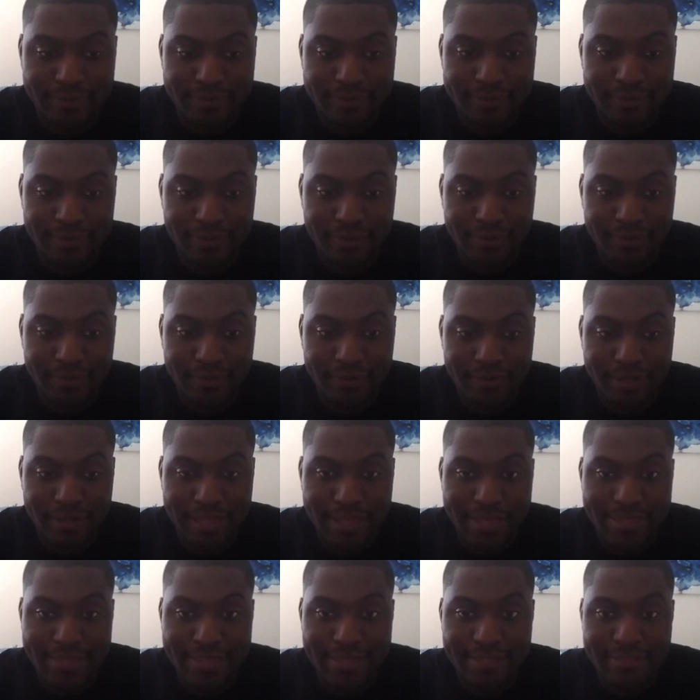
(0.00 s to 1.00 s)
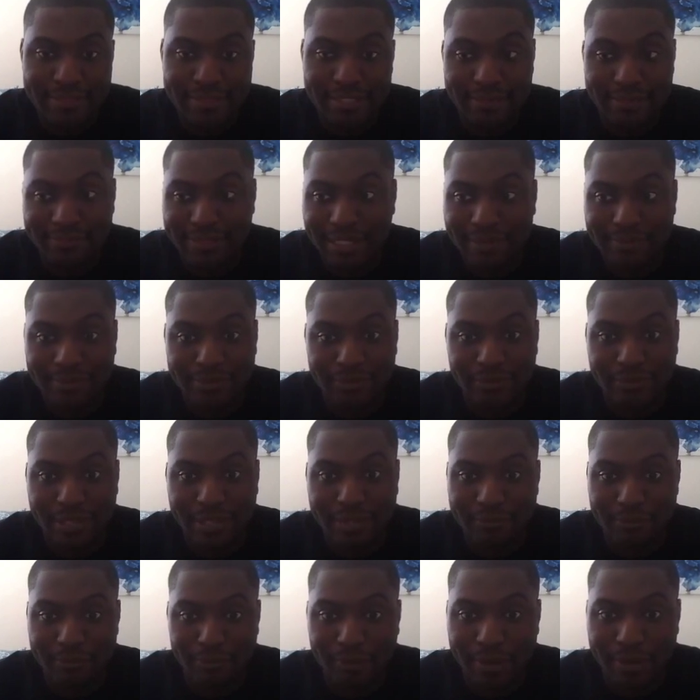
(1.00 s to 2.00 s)
So, and then sometimes he'll
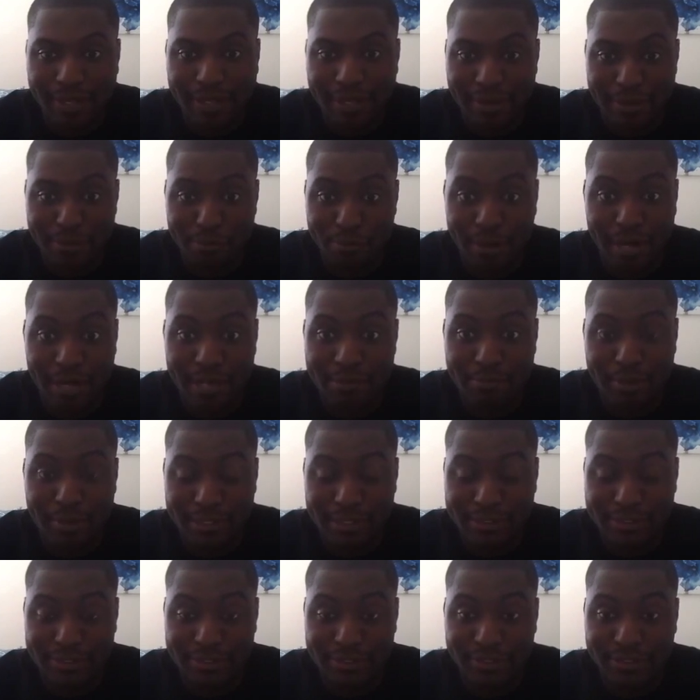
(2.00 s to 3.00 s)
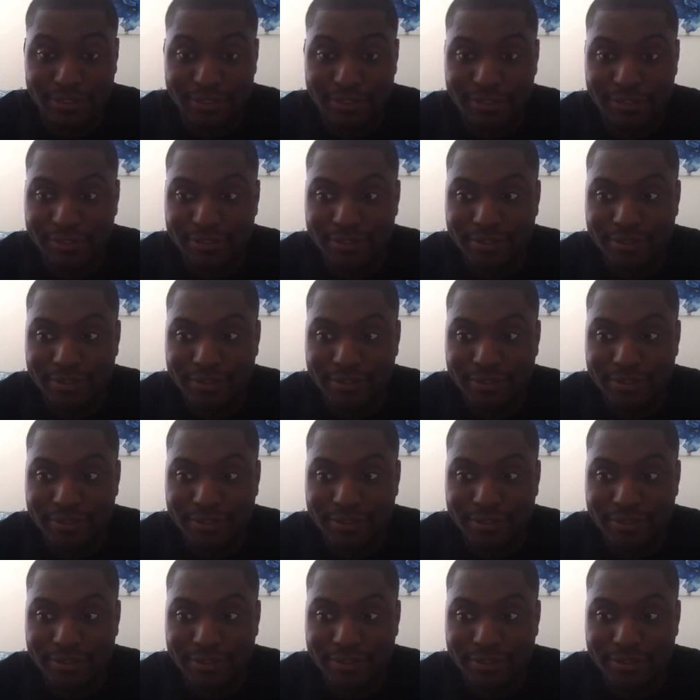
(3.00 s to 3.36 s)
even break out a Brainbuster.